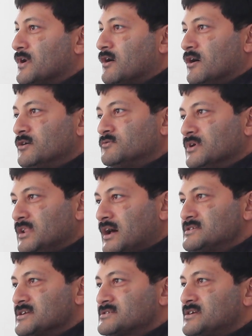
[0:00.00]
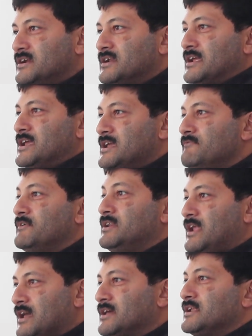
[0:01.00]
or to a large extent,
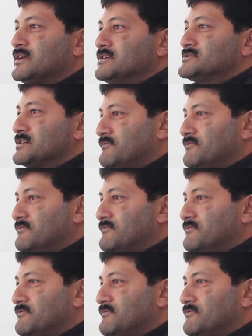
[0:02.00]
even agriculture,